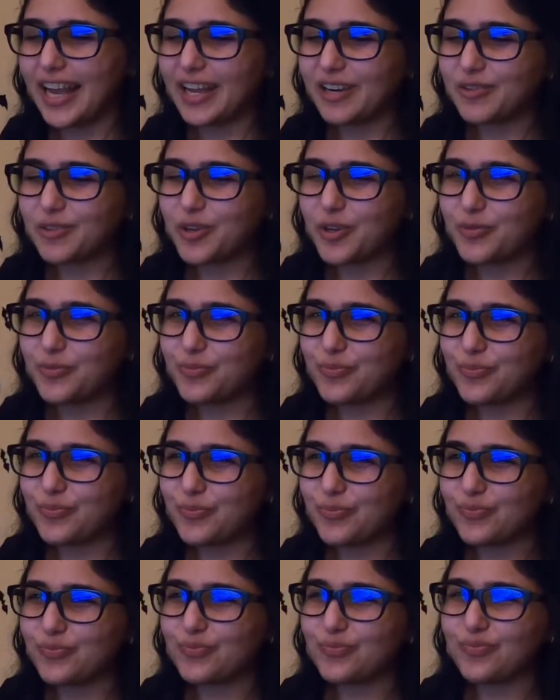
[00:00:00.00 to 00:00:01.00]
don't know.
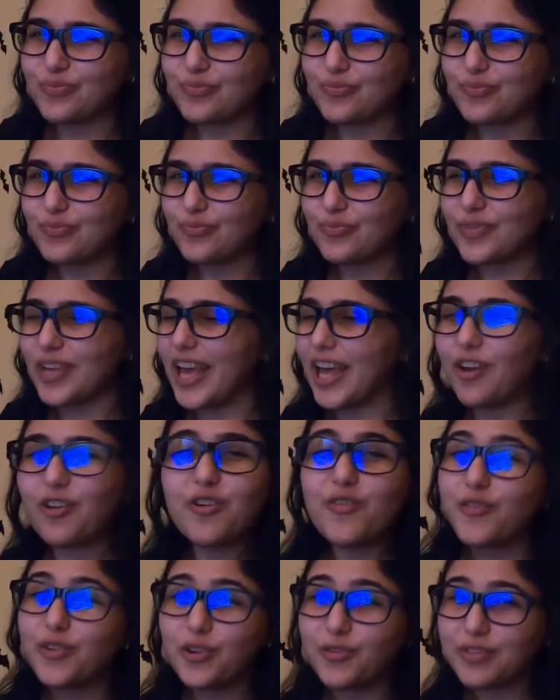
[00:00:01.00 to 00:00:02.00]
I
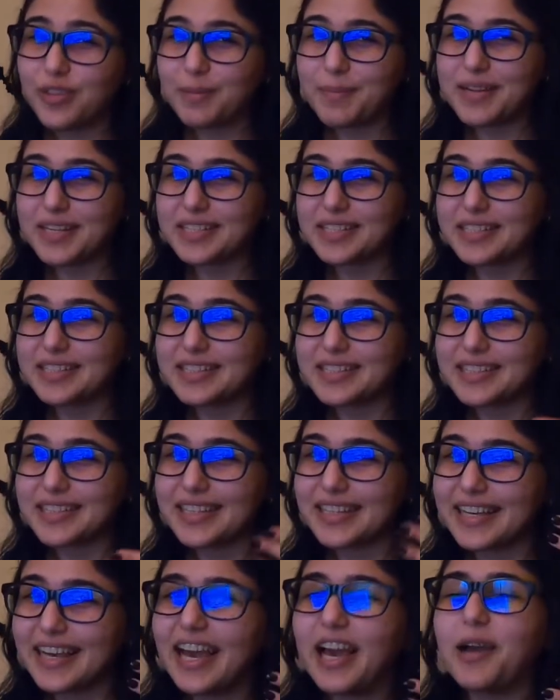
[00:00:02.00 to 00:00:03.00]
don't even know if that makes sense.
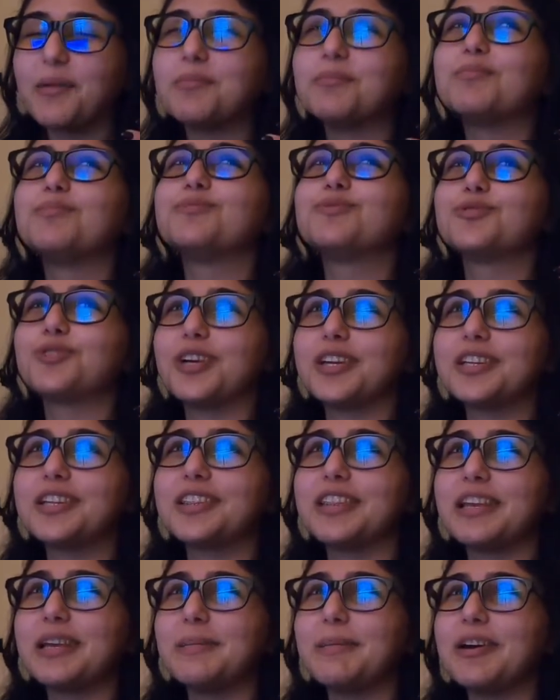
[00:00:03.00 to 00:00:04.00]
Like, I'm trying
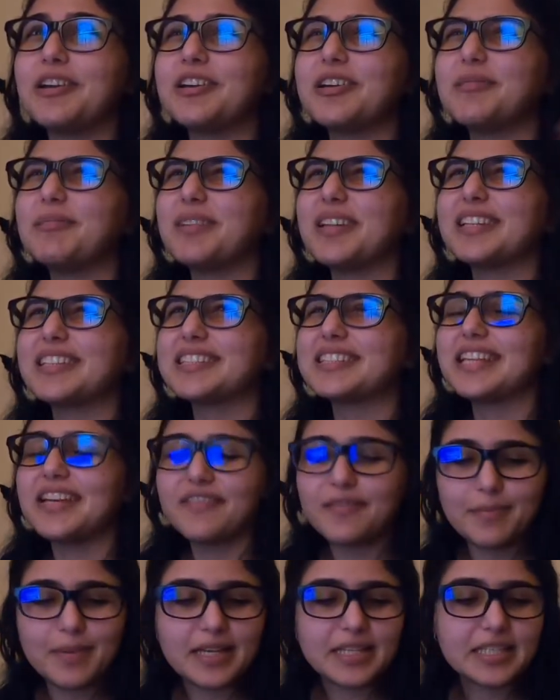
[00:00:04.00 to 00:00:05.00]
to think about it. I'm like, does that
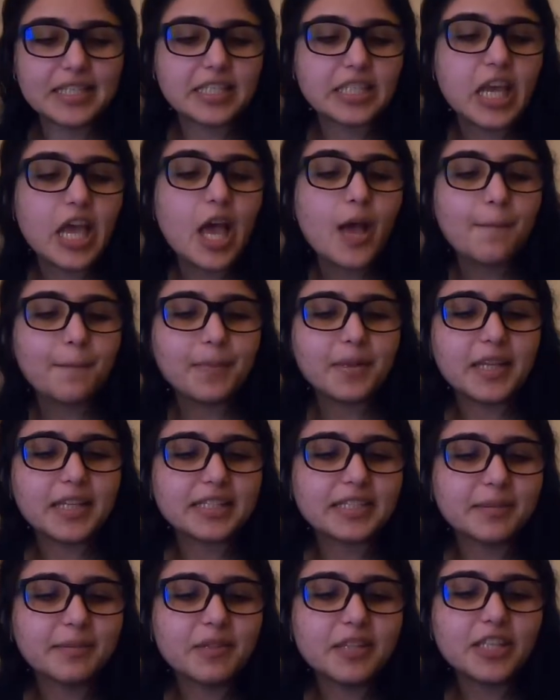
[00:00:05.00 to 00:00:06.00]
even make sense? But
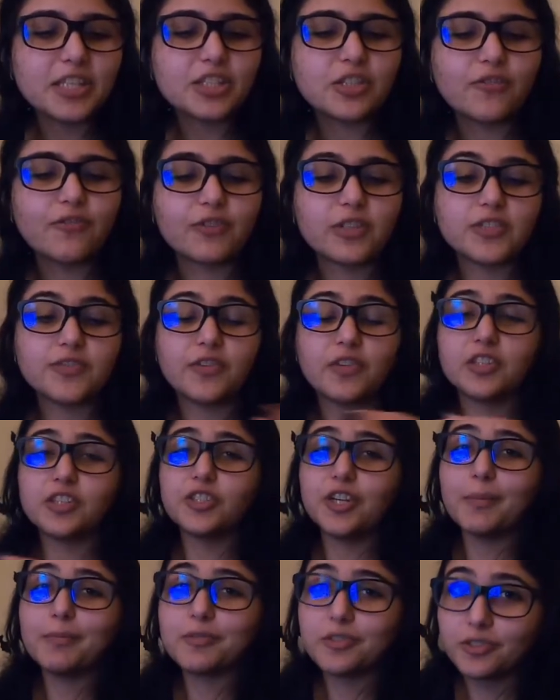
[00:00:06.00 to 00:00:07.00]
like some of these, first of all, the
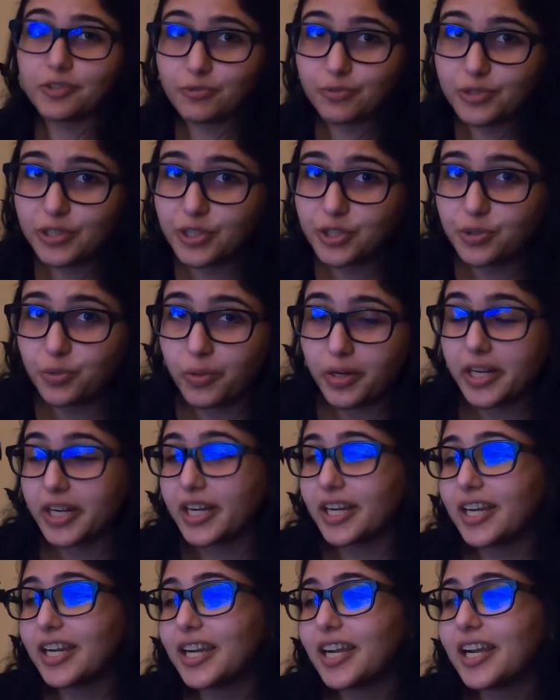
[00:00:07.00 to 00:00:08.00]
chapters are really
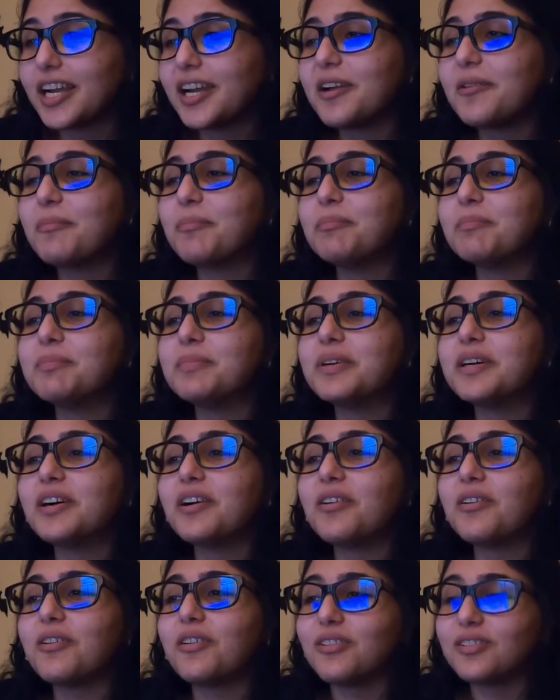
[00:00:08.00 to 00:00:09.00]
short.
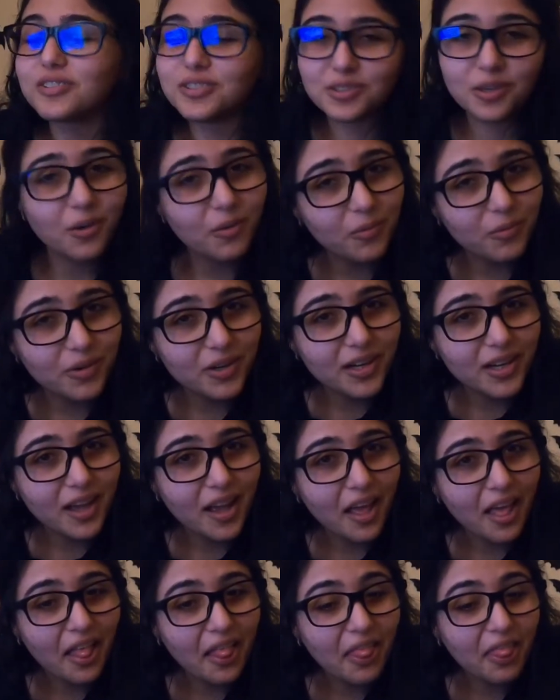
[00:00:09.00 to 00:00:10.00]
But also,
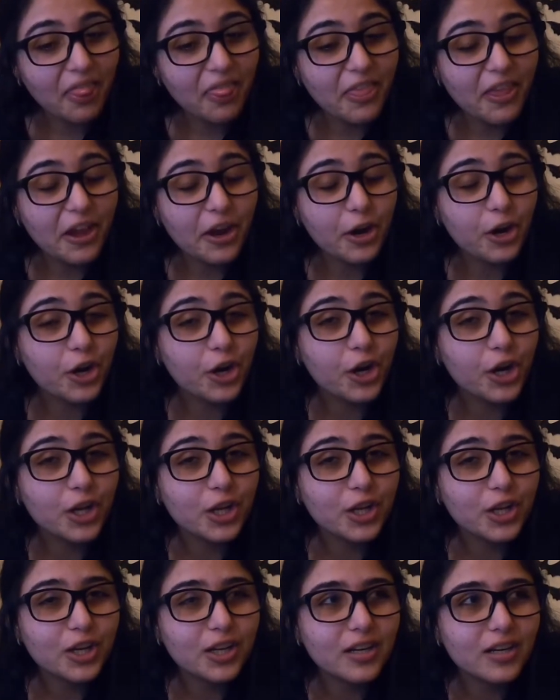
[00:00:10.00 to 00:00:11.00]
they're
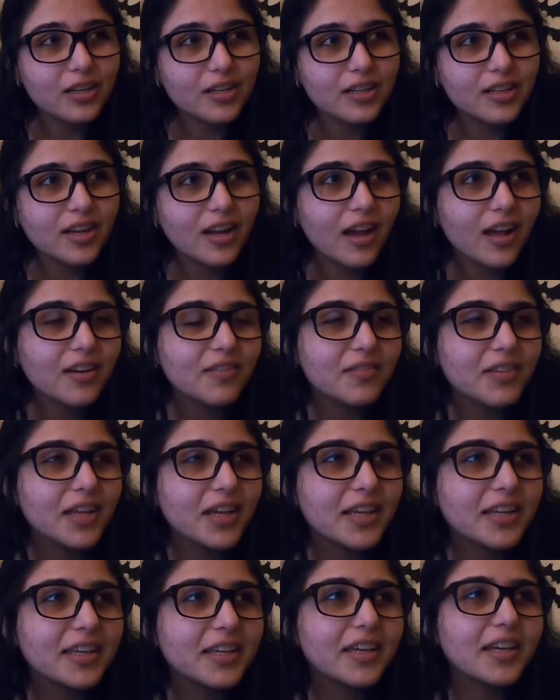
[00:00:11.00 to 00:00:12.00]
kind of
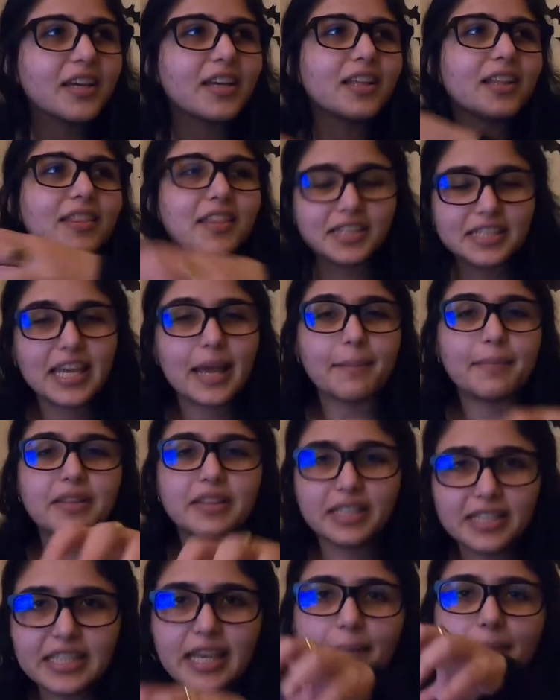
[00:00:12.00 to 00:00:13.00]
like, this
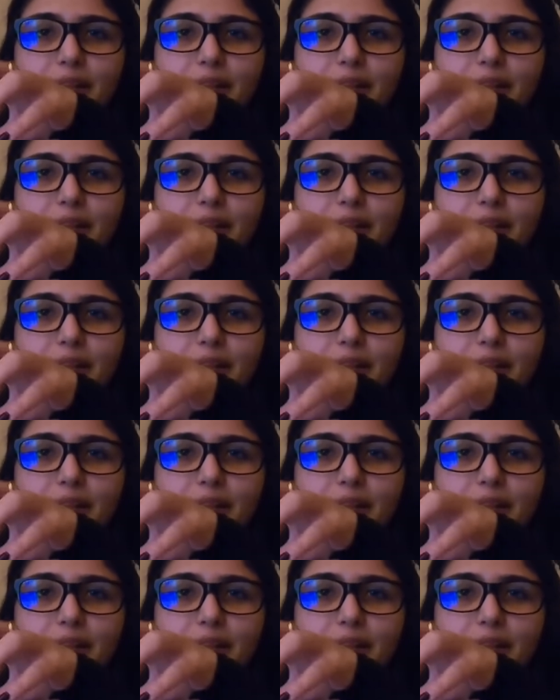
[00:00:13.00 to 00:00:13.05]
happened.